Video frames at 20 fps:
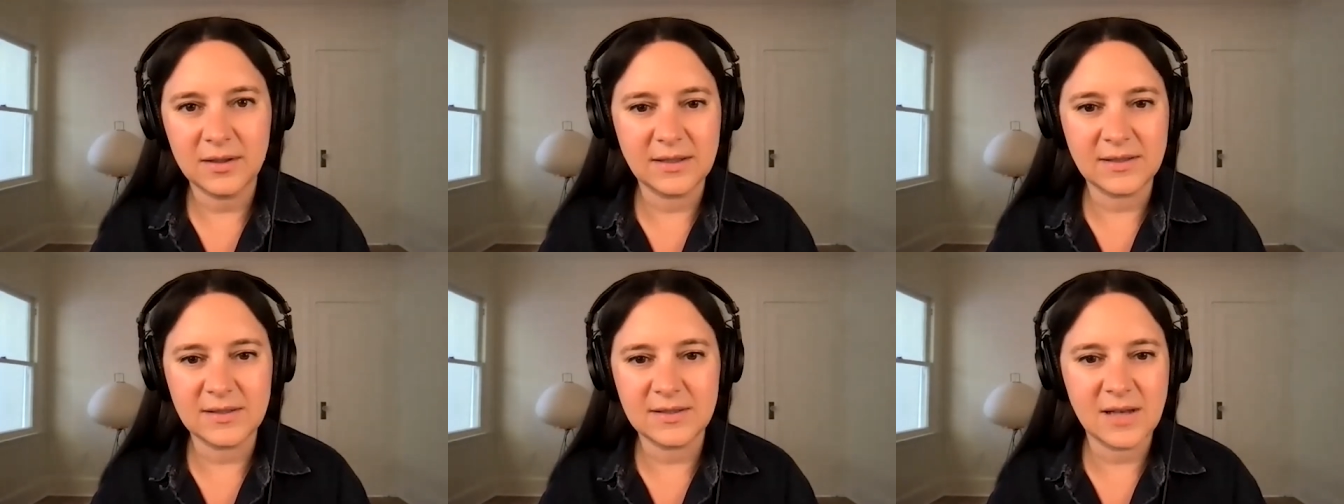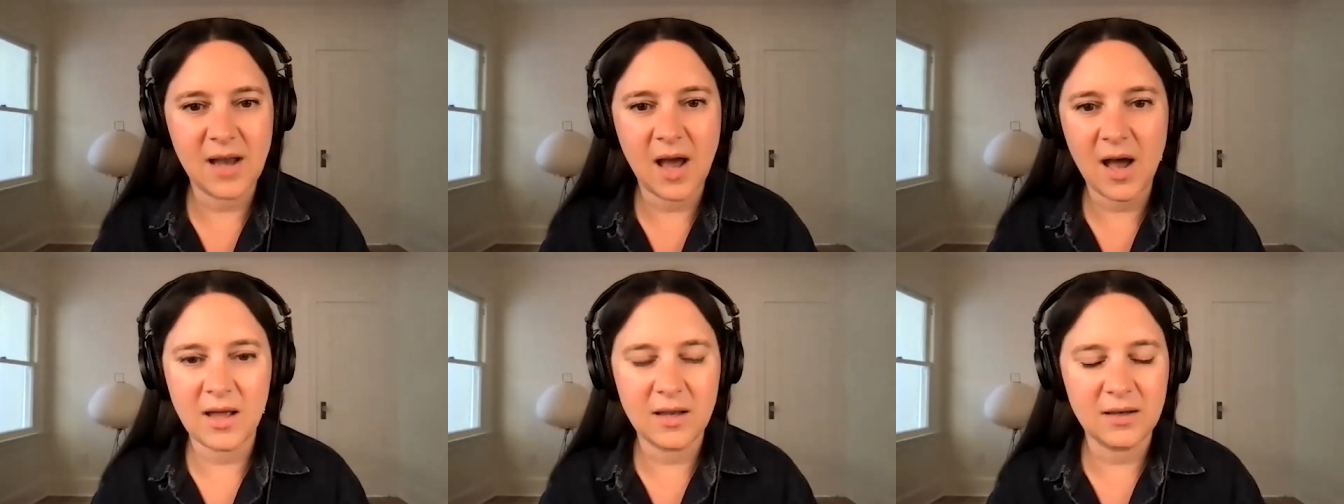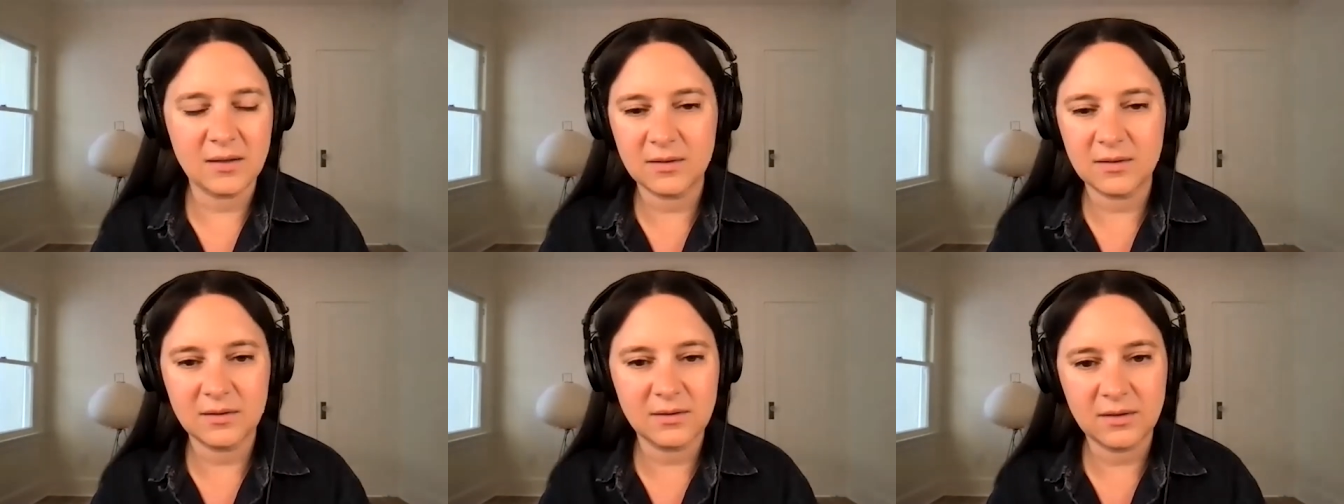It's
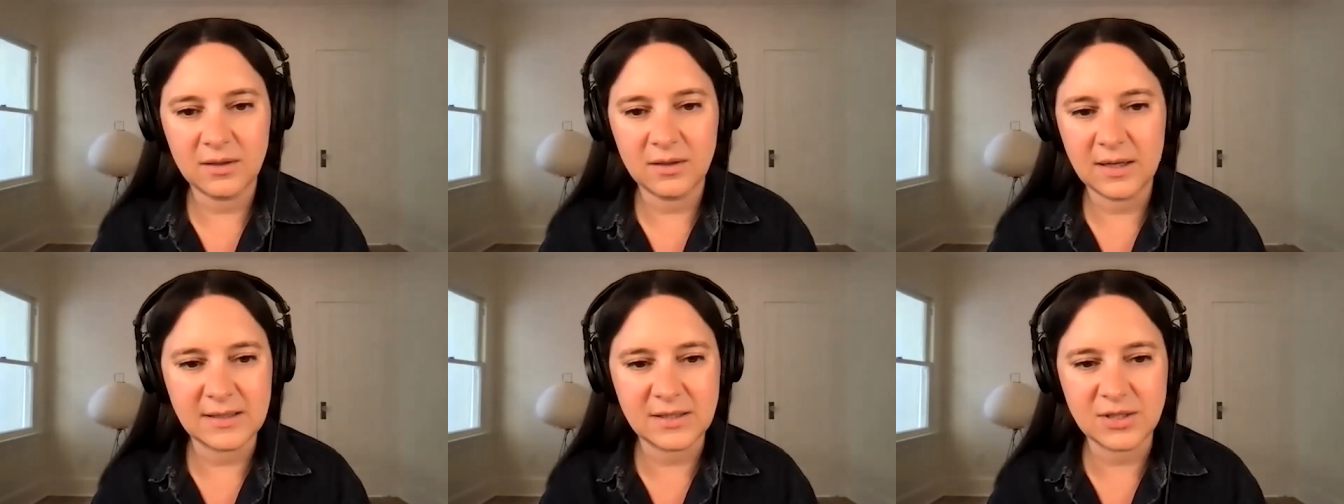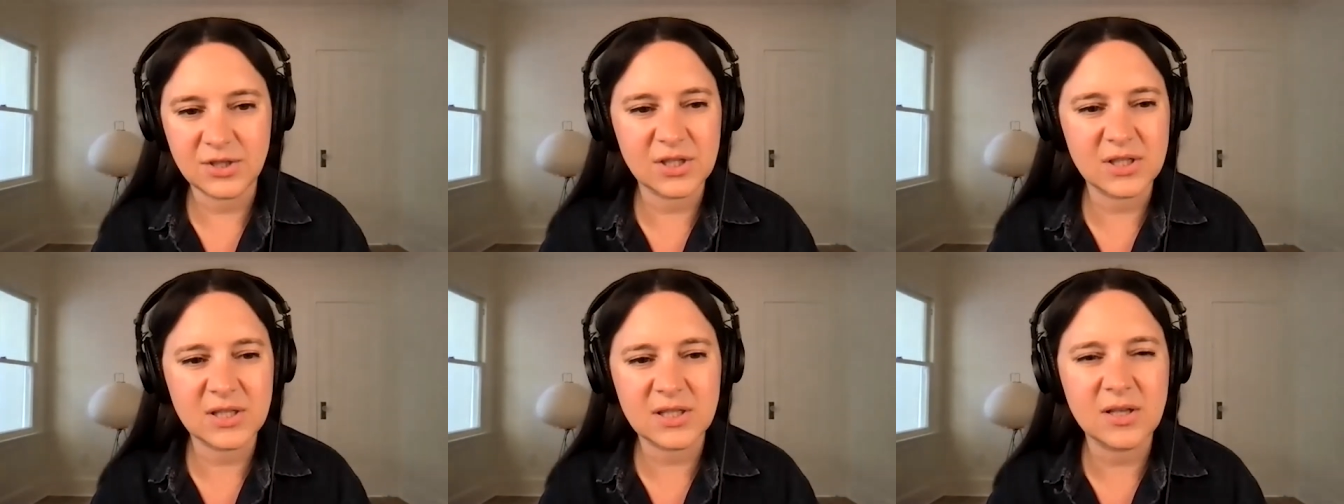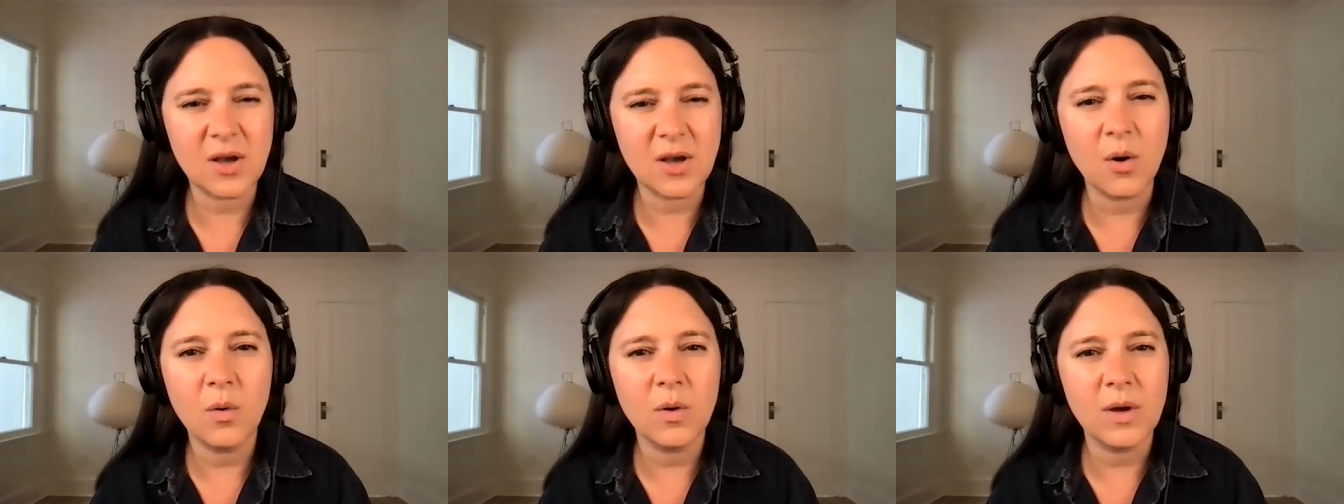not it's
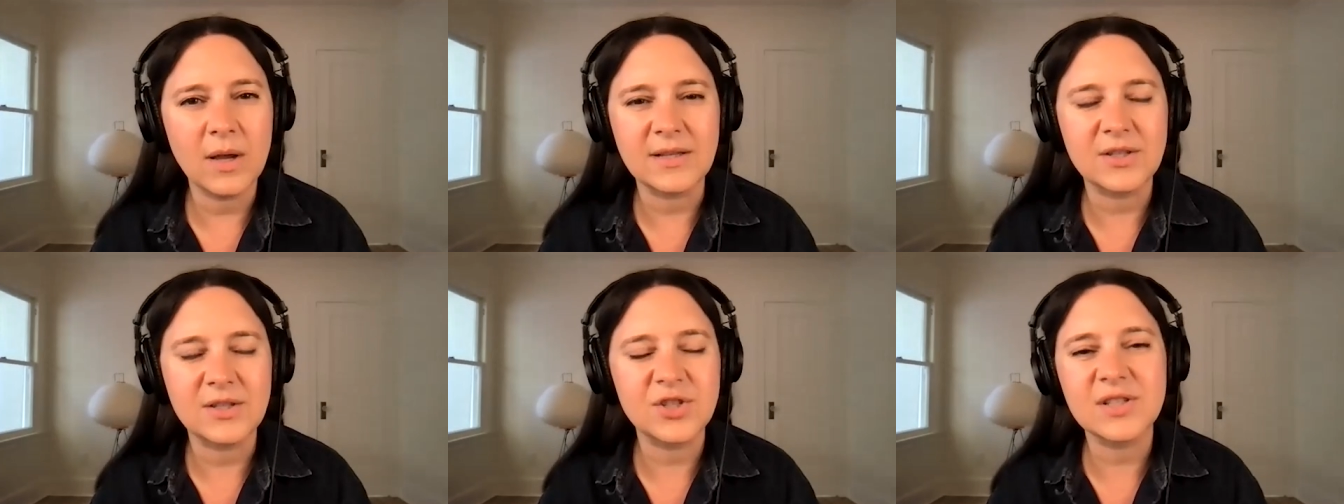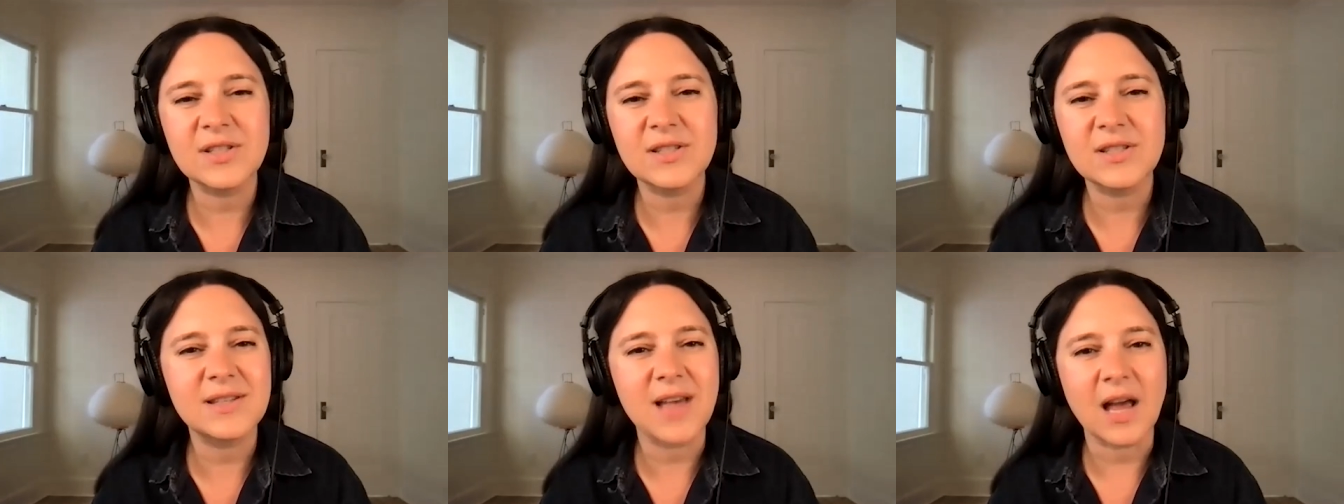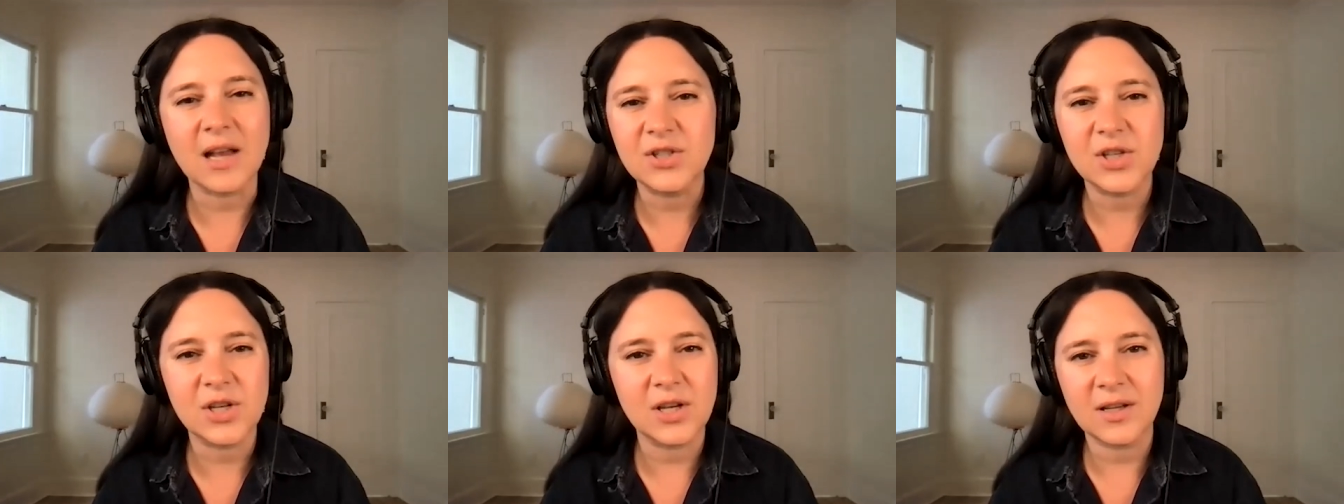just so it's just
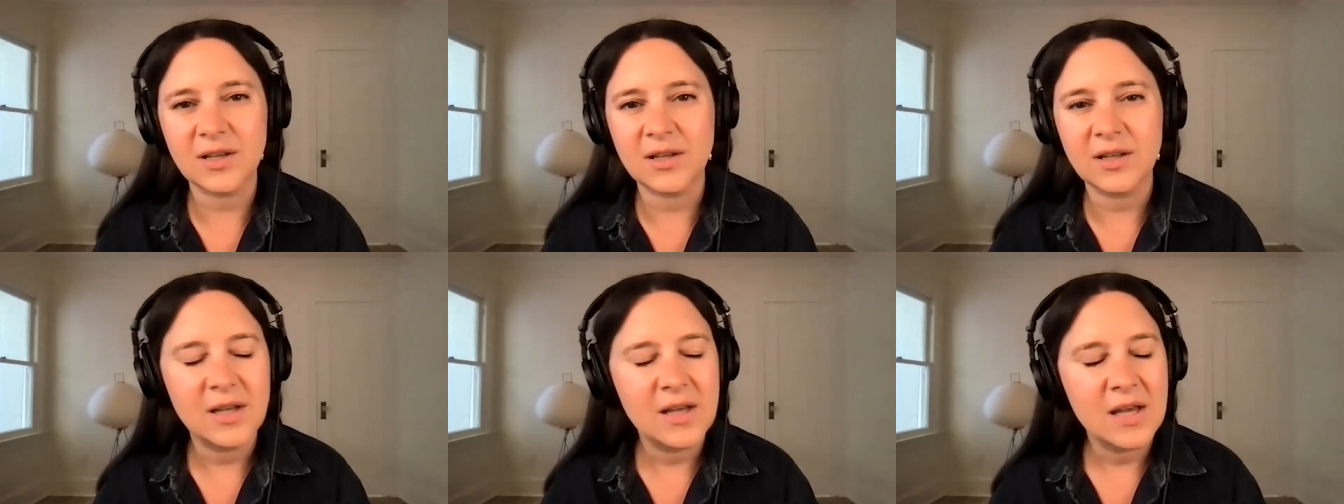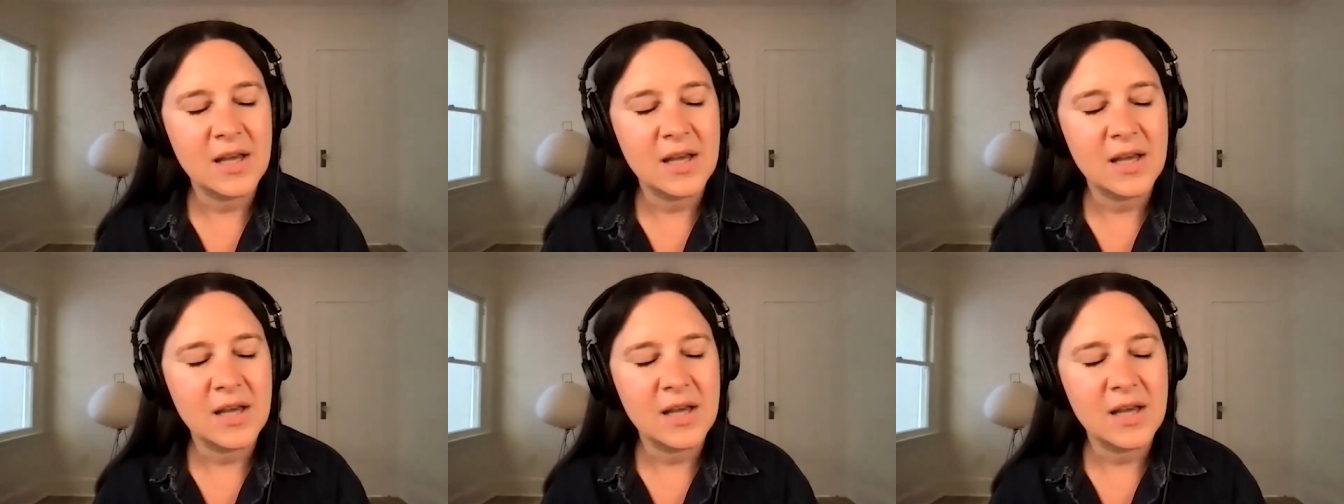such a